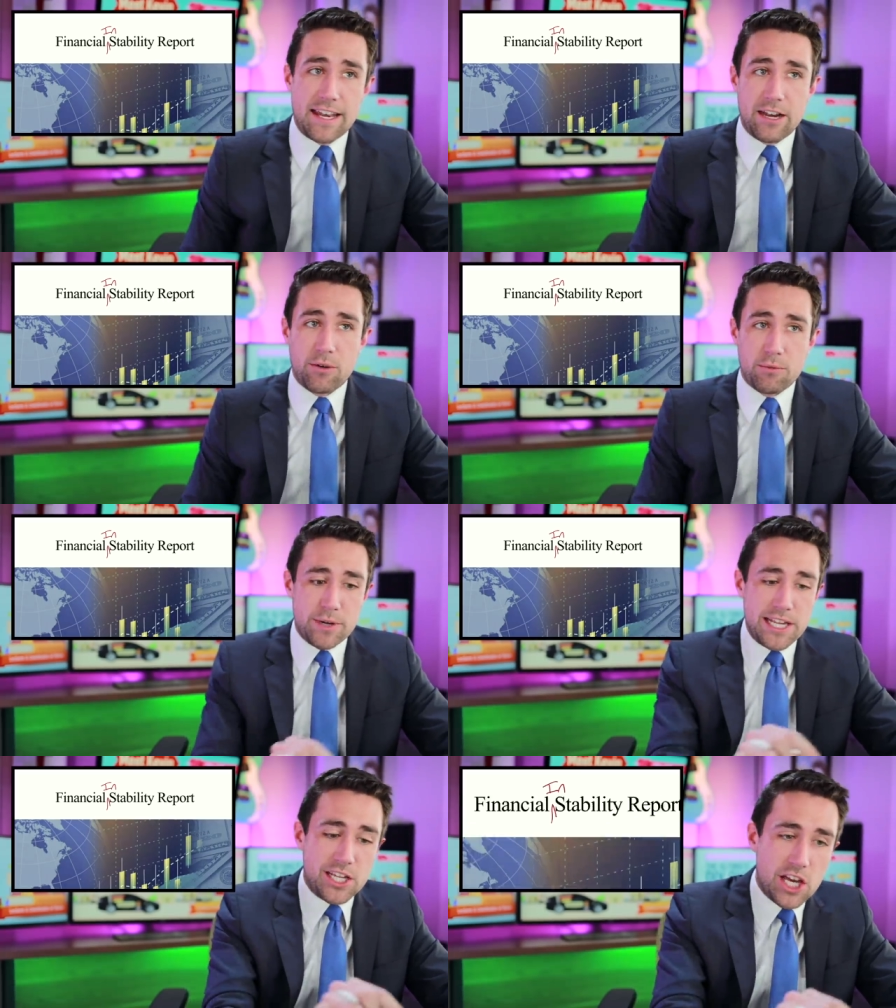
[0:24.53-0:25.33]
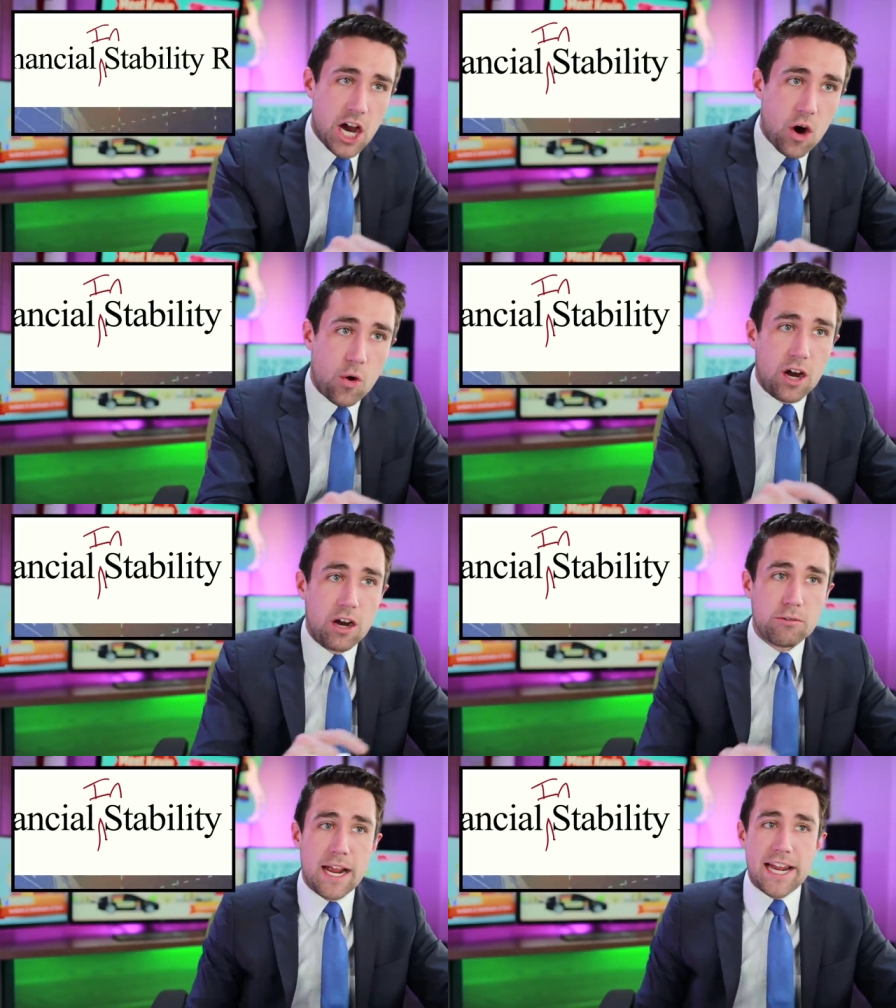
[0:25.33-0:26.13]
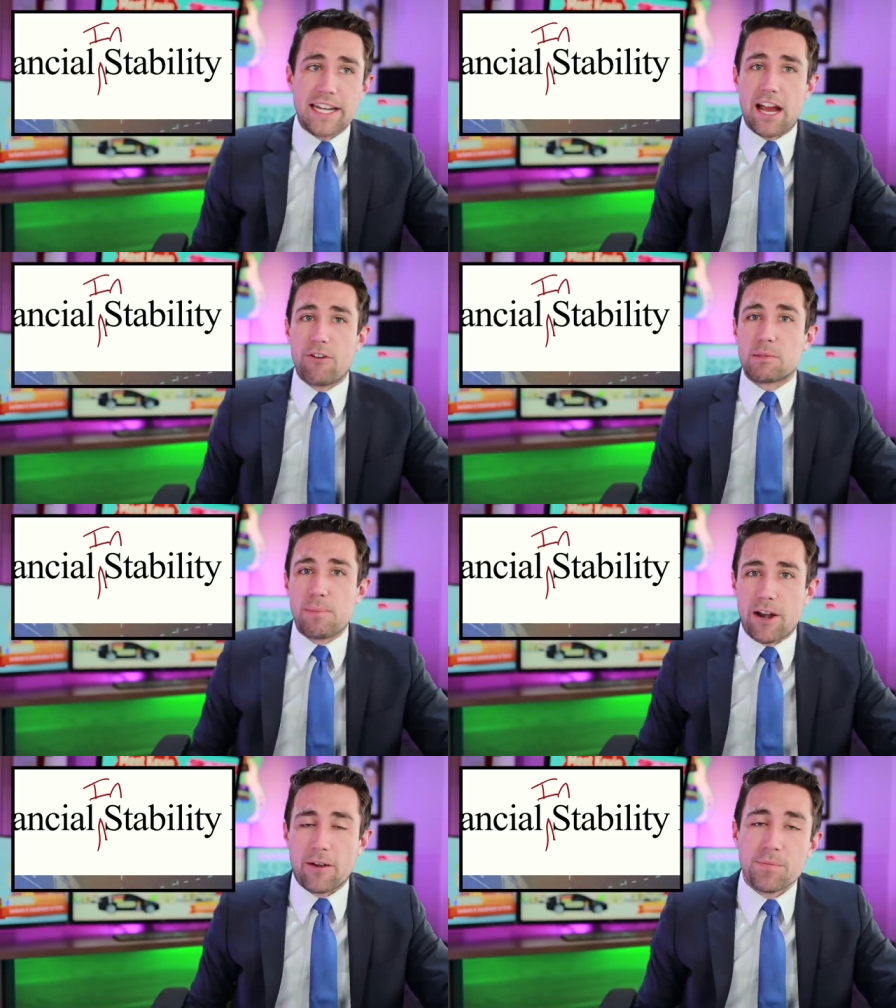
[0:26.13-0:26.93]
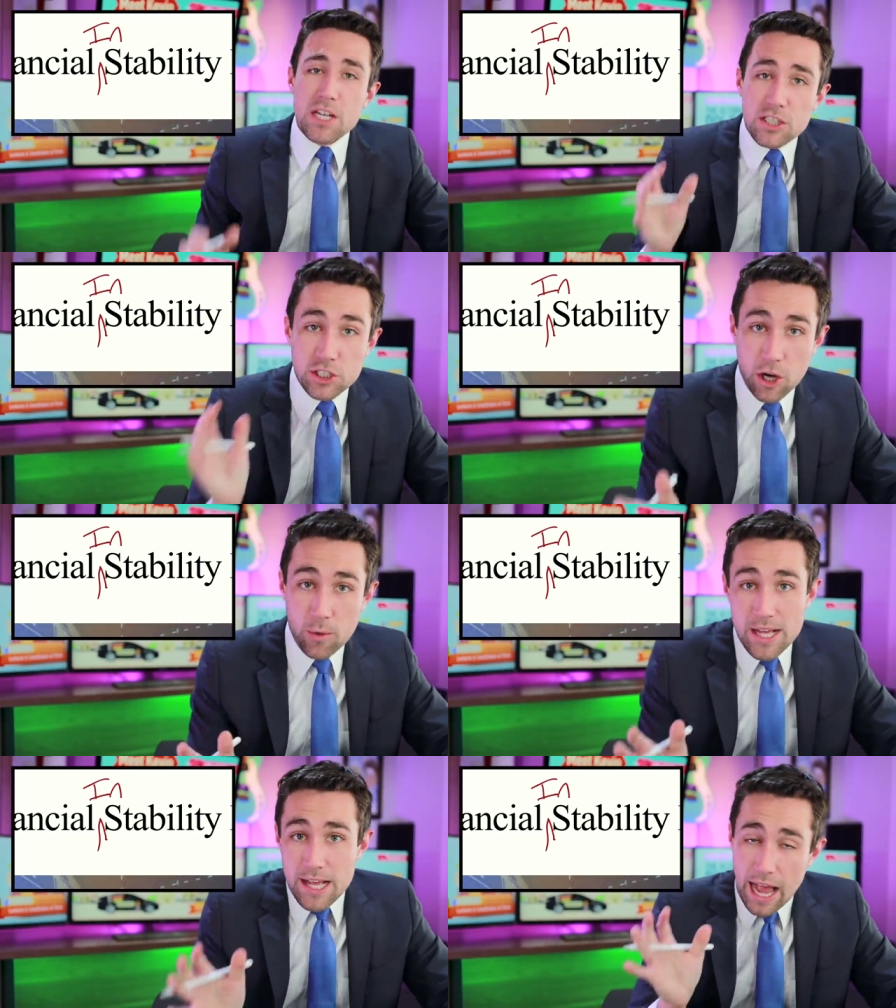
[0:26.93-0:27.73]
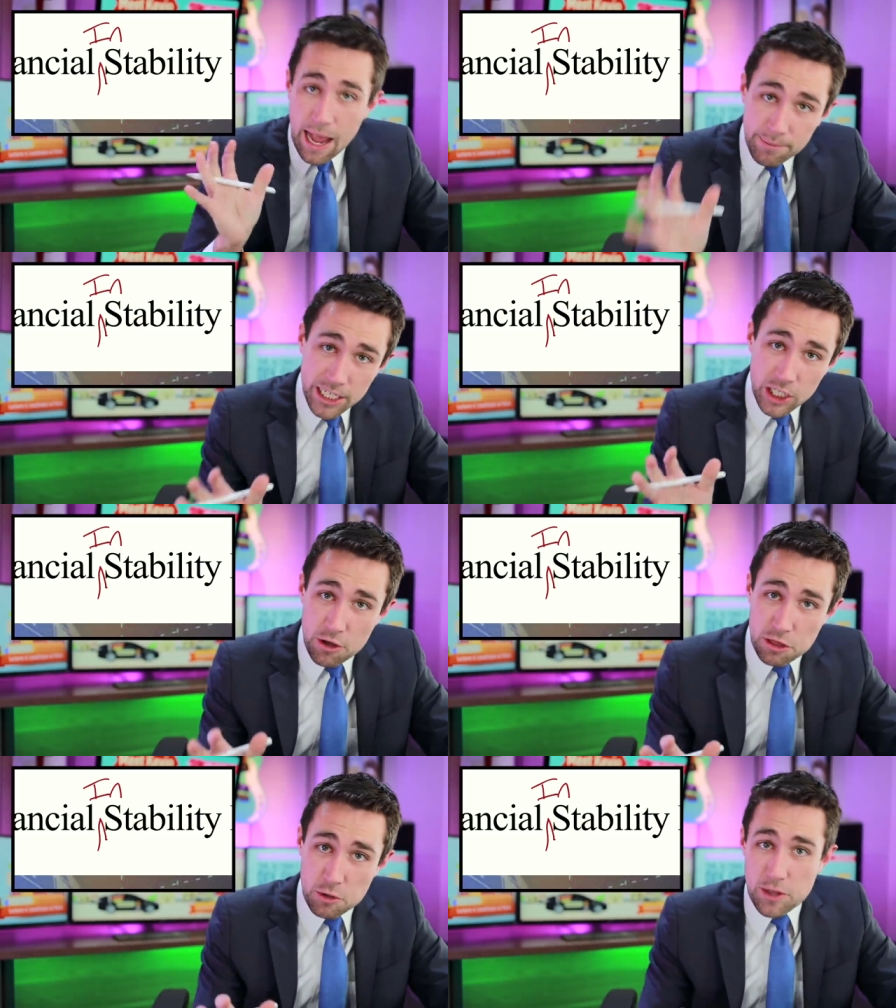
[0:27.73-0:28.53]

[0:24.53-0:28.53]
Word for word: There we go. All right, now it's better. So, I'm gonna go through